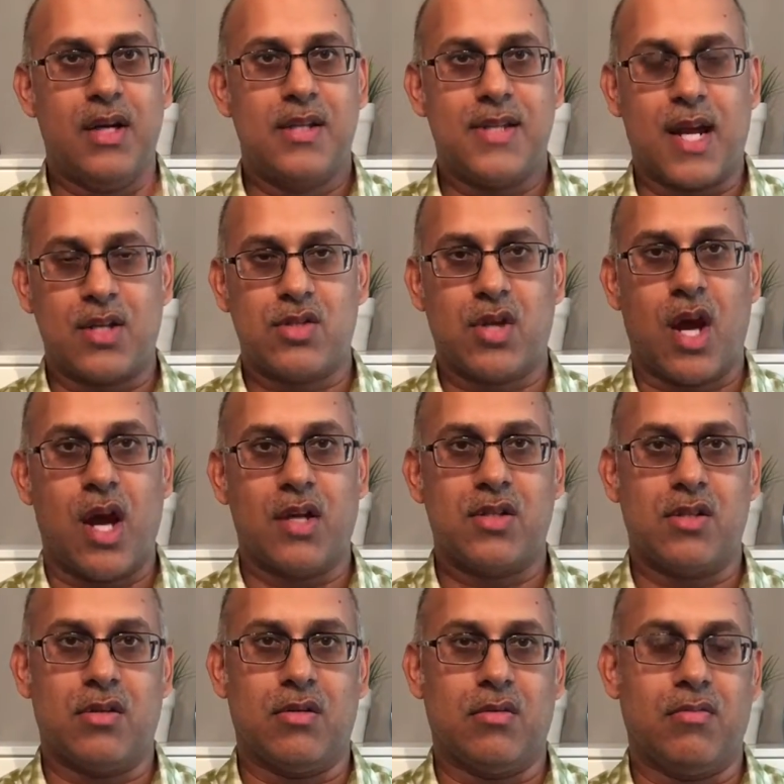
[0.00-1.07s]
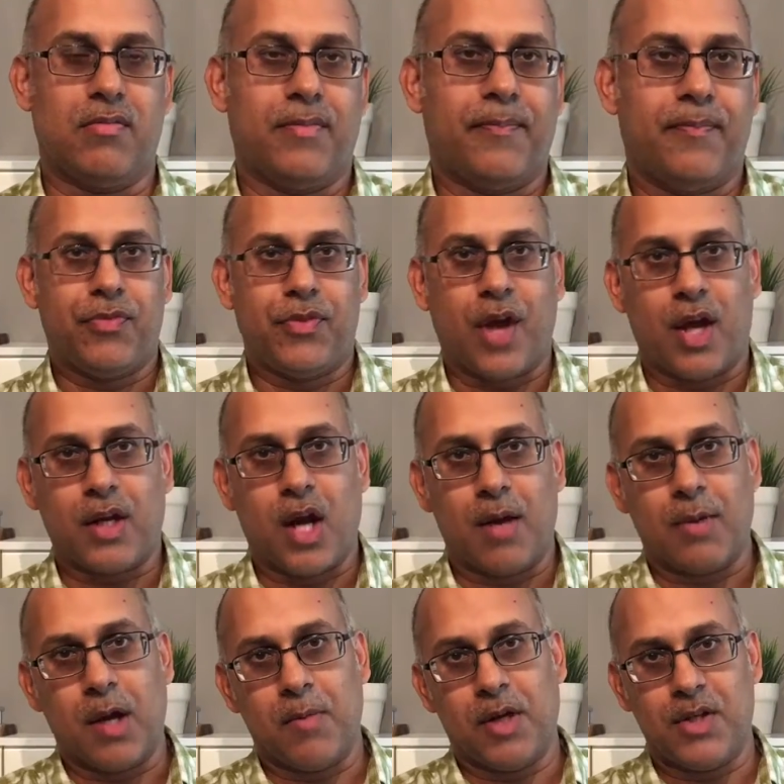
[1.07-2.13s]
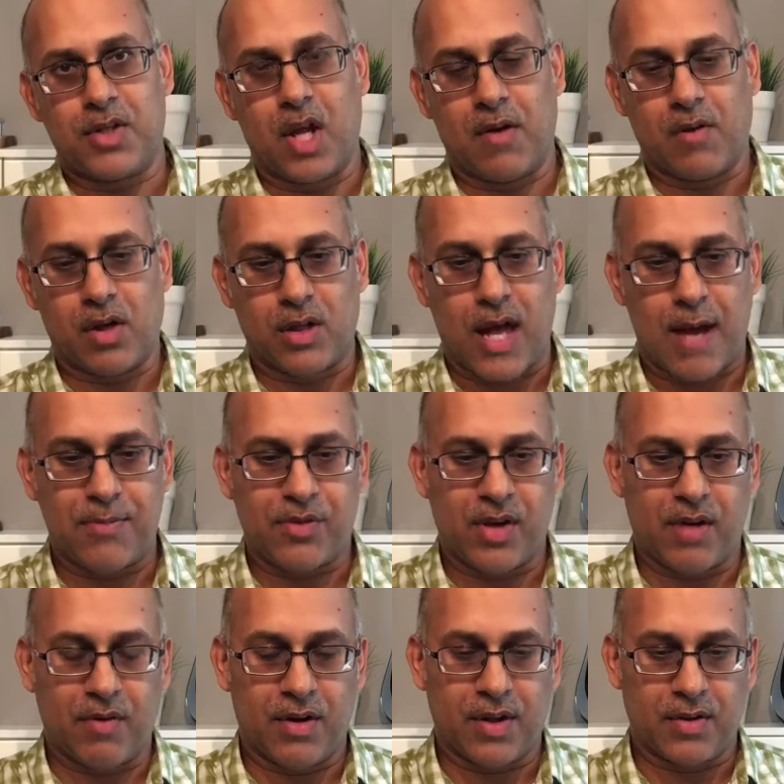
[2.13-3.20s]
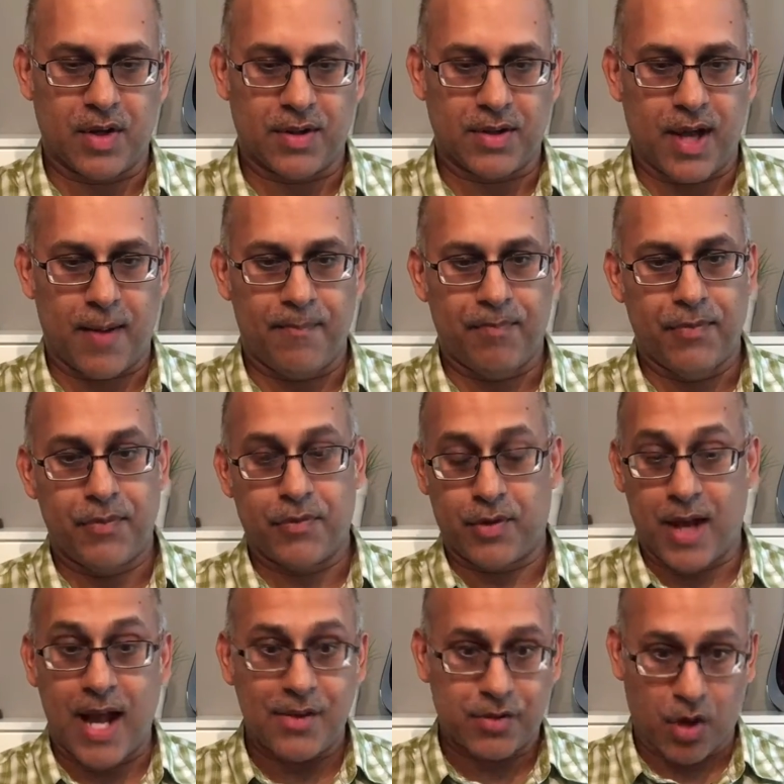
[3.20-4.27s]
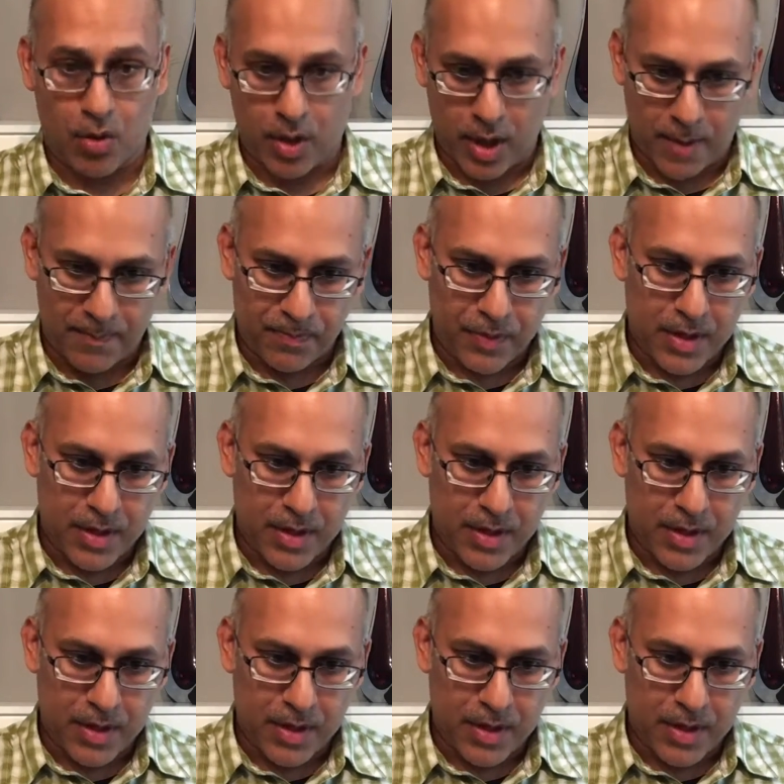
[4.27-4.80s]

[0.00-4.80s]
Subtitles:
tech stocks and dot-com companies kind of collapsed and everything like that. So that's going on.